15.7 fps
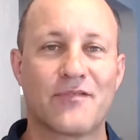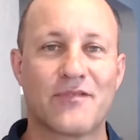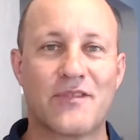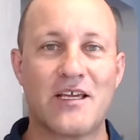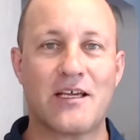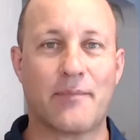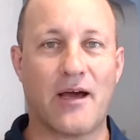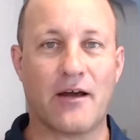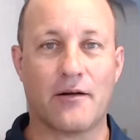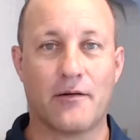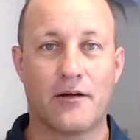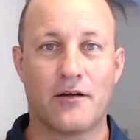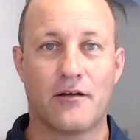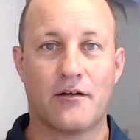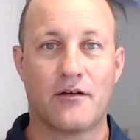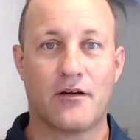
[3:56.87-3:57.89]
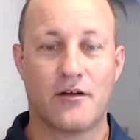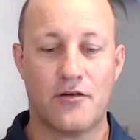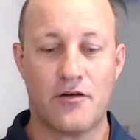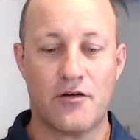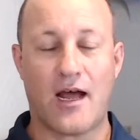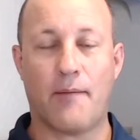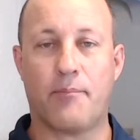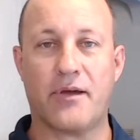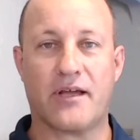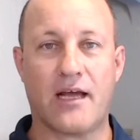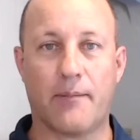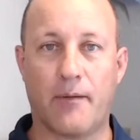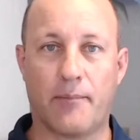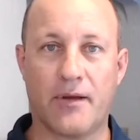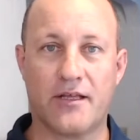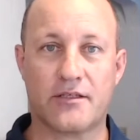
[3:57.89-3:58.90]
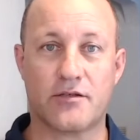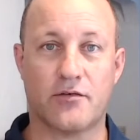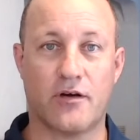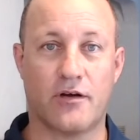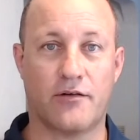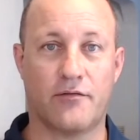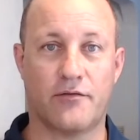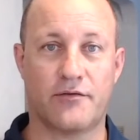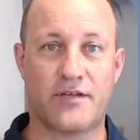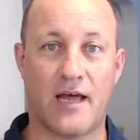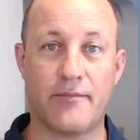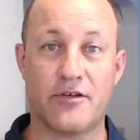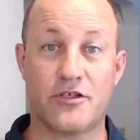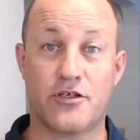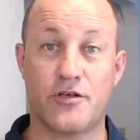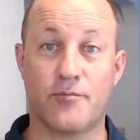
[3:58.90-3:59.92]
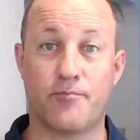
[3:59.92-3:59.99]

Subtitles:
think about it, you can't pick up a pencil and damage your